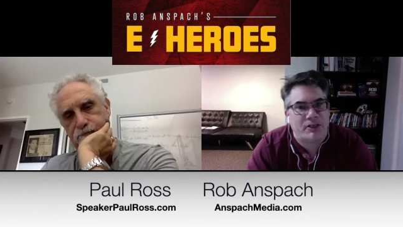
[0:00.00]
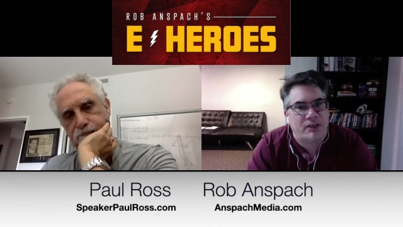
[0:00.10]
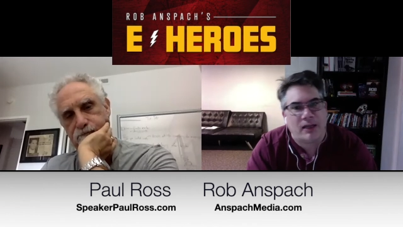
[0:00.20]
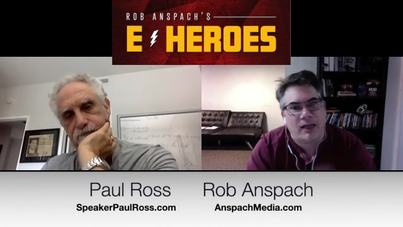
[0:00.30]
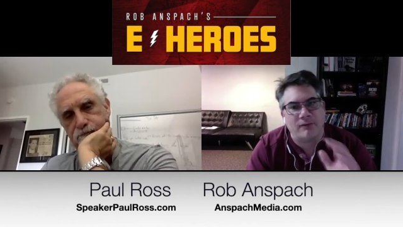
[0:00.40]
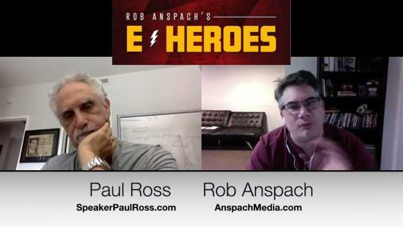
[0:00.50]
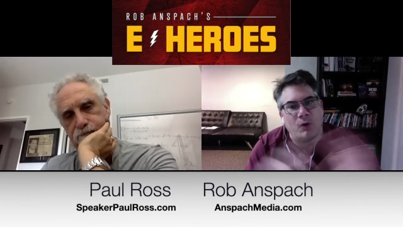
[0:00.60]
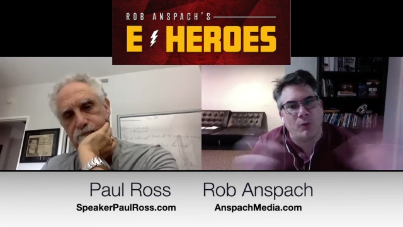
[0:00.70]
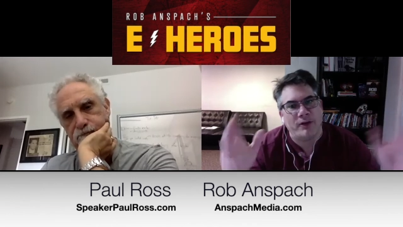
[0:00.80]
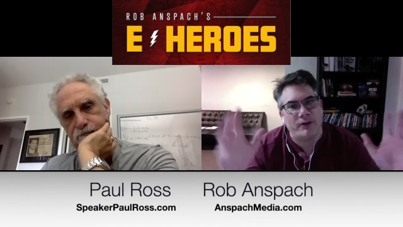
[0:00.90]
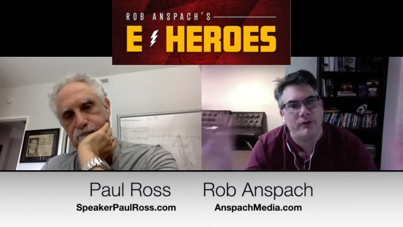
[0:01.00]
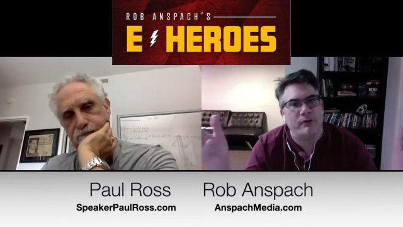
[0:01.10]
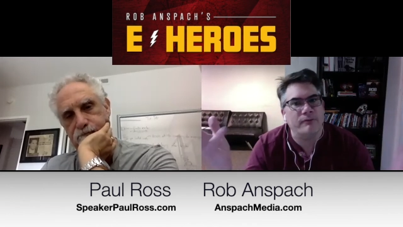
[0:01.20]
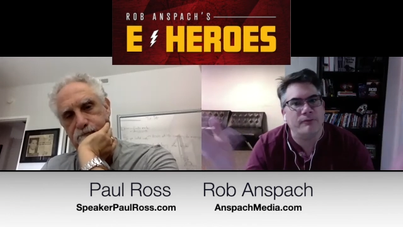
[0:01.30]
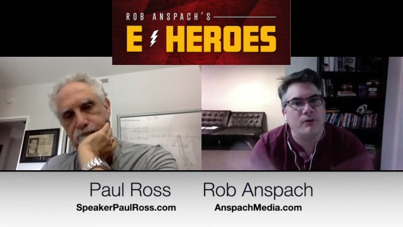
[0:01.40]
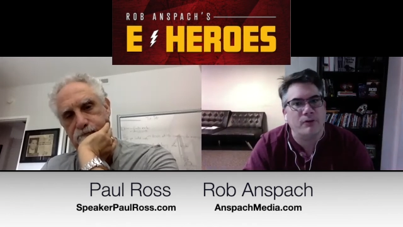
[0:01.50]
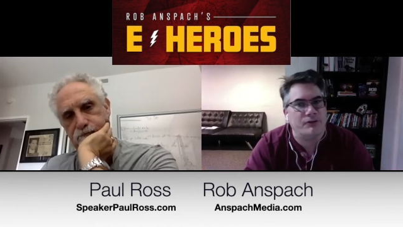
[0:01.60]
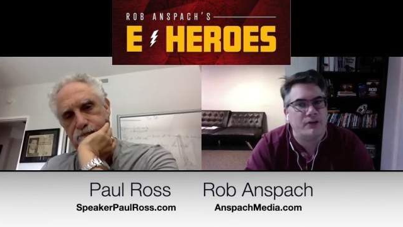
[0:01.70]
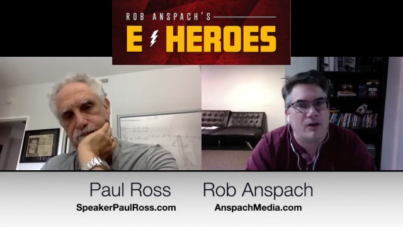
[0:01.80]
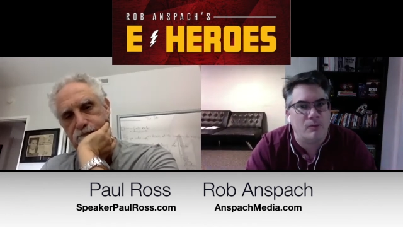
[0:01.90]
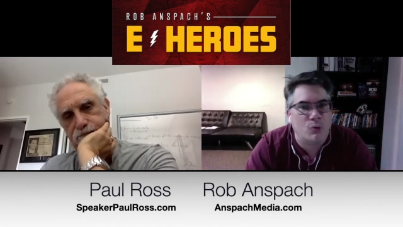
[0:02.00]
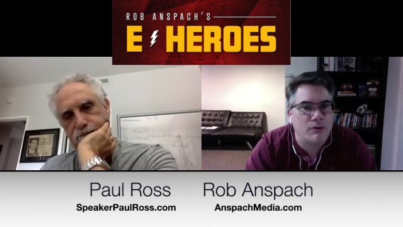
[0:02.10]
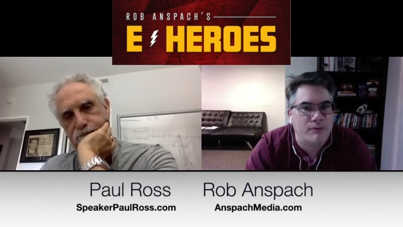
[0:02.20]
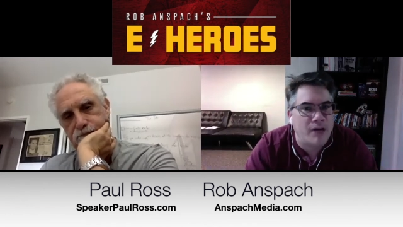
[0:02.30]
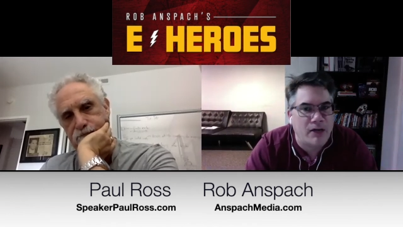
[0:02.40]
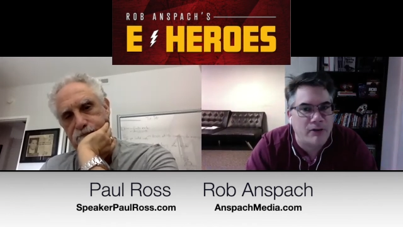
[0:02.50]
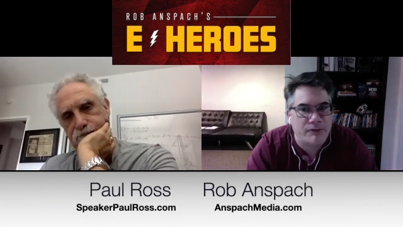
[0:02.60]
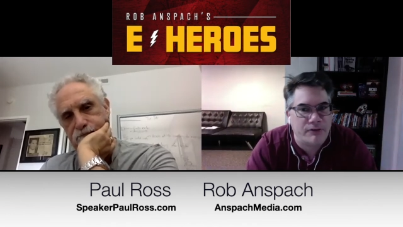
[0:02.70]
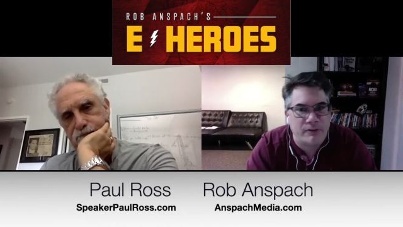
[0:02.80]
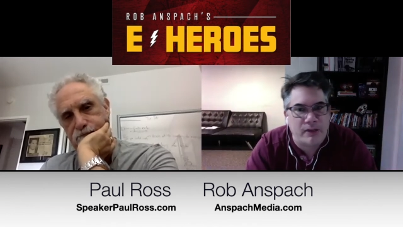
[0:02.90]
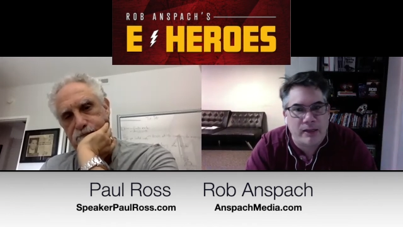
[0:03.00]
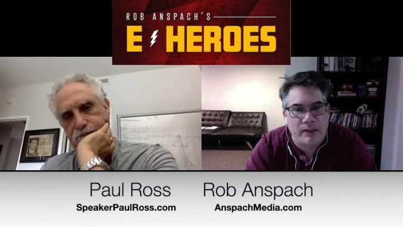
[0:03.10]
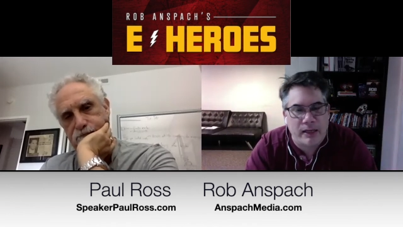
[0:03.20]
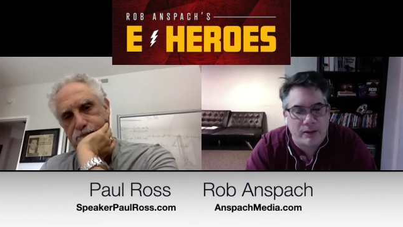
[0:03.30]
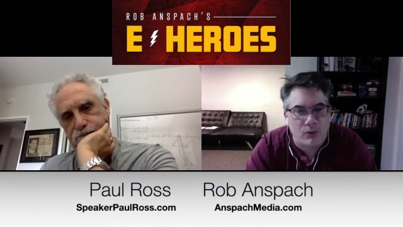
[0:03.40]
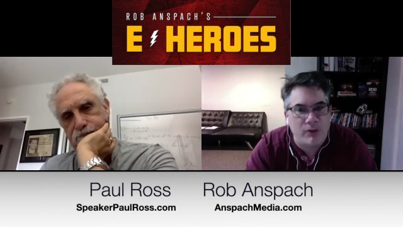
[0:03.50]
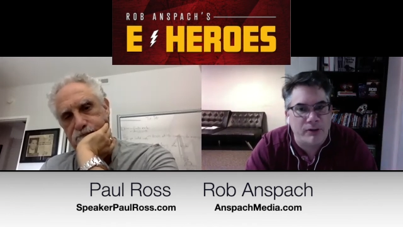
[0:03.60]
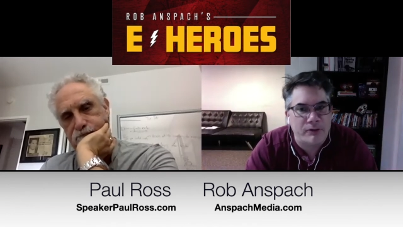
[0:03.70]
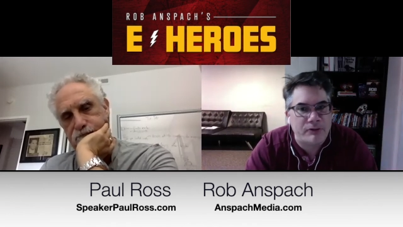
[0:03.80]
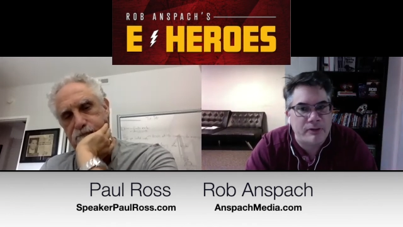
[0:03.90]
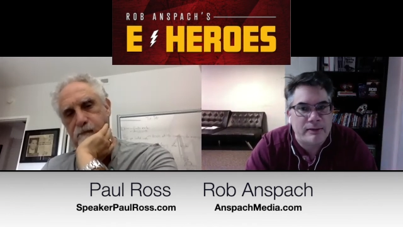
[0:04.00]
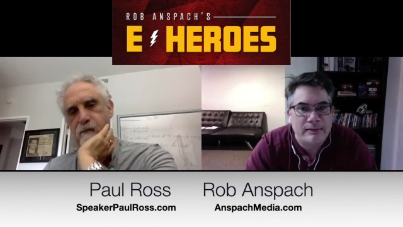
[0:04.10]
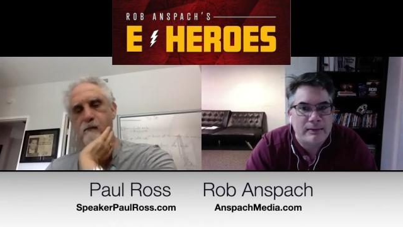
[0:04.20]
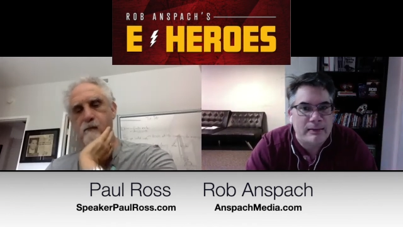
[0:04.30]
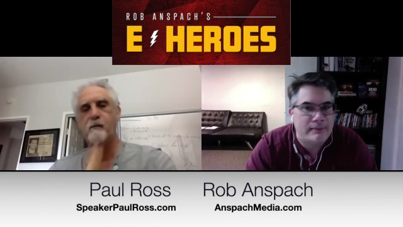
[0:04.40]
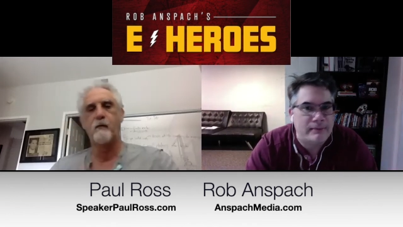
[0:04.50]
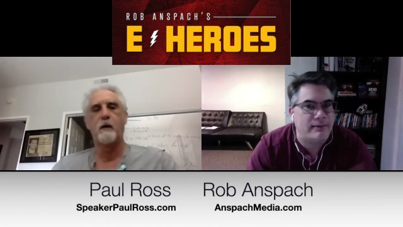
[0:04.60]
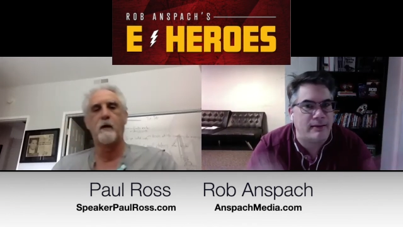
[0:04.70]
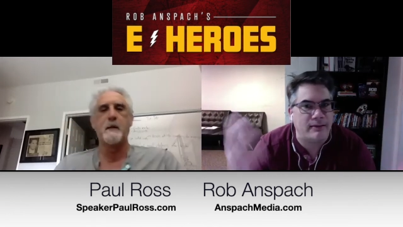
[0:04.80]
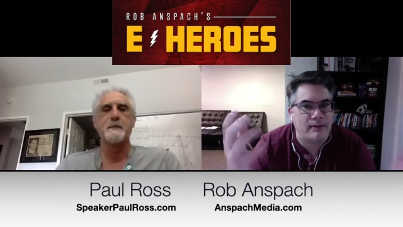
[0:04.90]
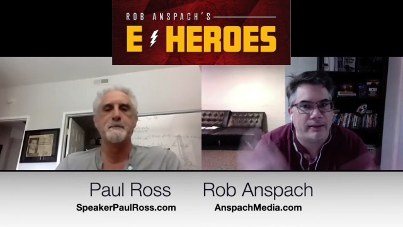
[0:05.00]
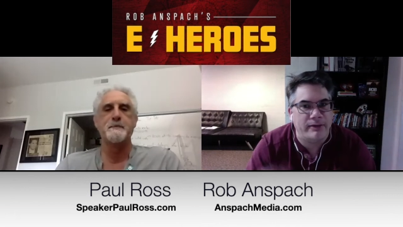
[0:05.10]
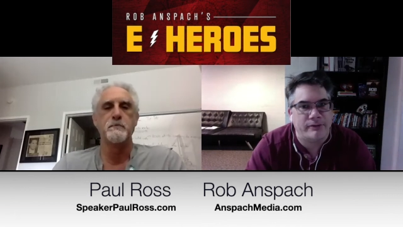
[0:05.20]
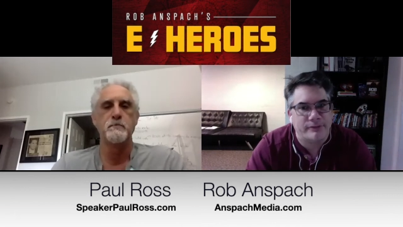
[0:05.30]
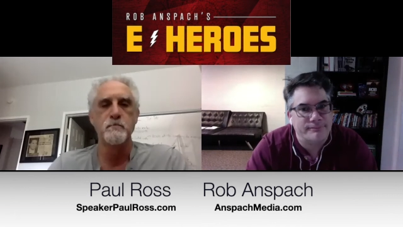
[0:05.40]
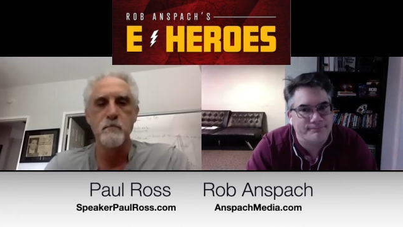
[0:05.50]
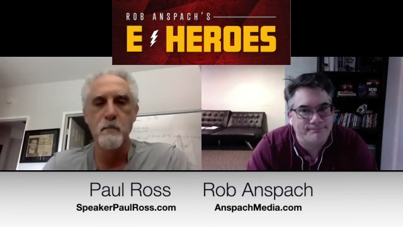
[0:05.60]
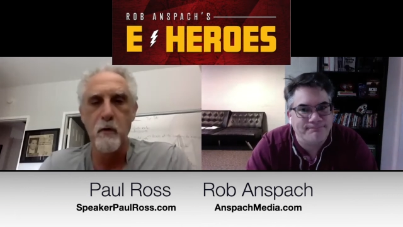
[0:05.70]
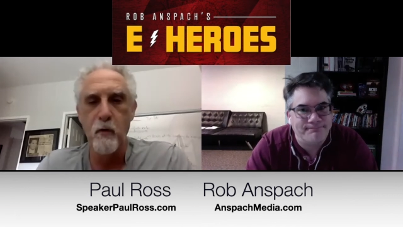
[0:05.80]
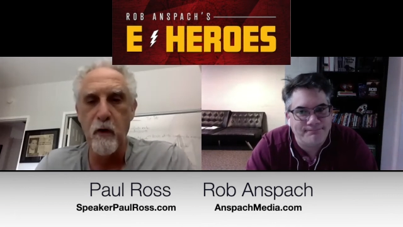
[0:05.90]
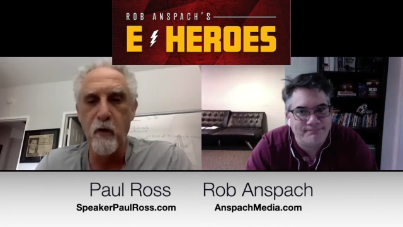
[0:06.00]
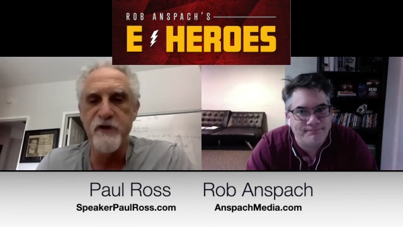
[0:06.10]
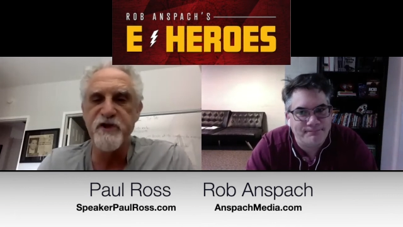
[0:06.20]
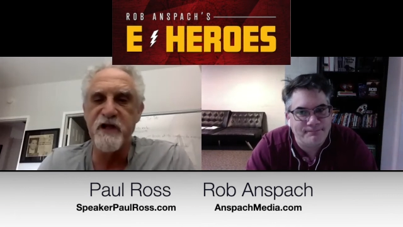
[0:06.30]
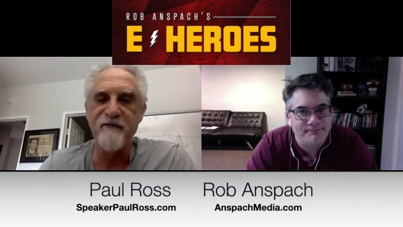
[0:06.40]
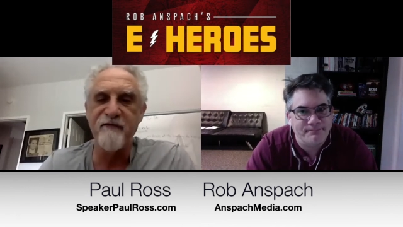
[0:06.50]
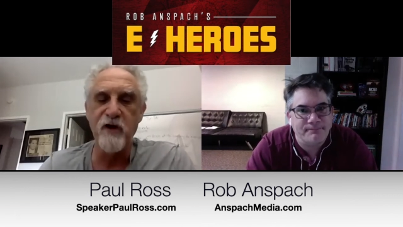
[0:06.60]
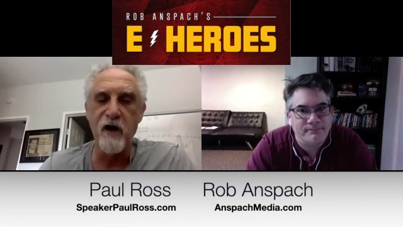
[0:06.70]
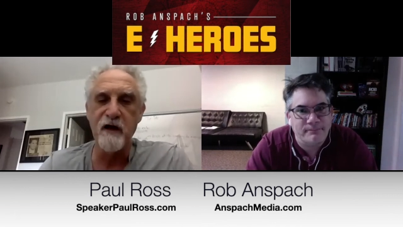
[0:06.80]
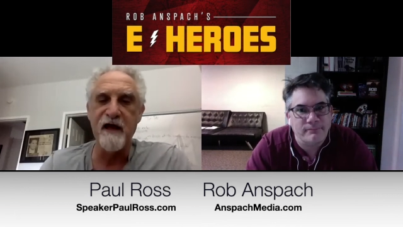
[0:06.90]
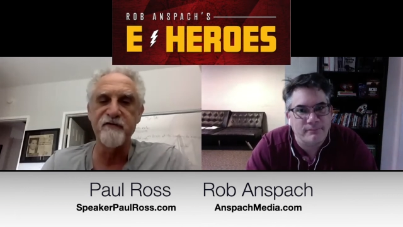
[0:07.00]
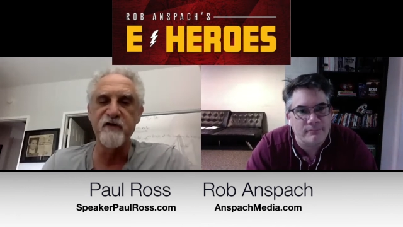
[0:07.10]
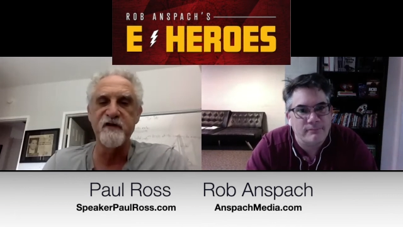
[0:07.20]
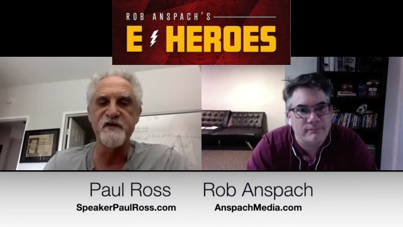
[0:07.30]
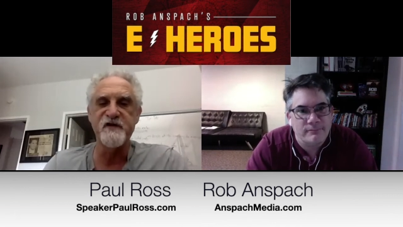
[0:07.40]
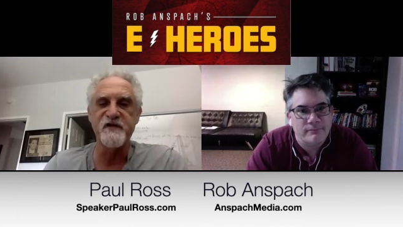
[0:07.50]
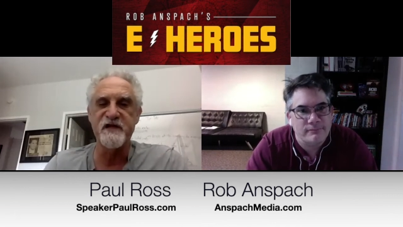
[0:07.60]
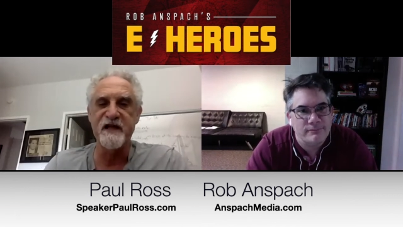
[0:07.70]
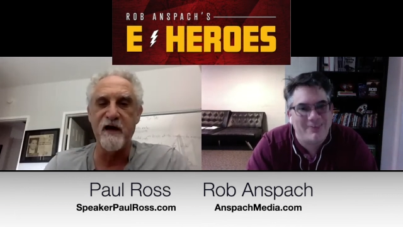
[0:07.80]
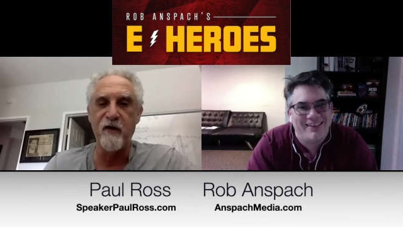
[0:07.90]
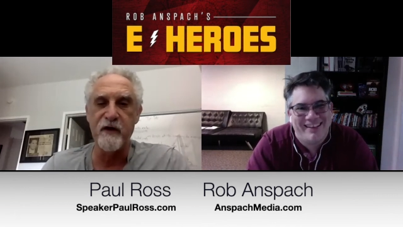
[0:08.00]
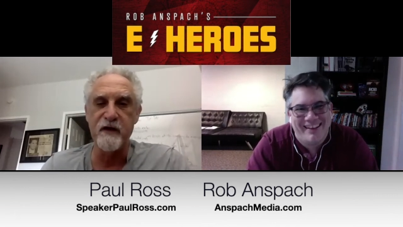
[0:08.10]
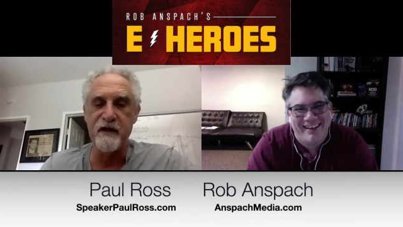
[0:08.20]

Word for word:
Speaker 1: a lot of what we do and focusing on more doctors and and, and lawyers instead of the cleaners.
Speaker 2: Well, we should have a talk after this and see how we can.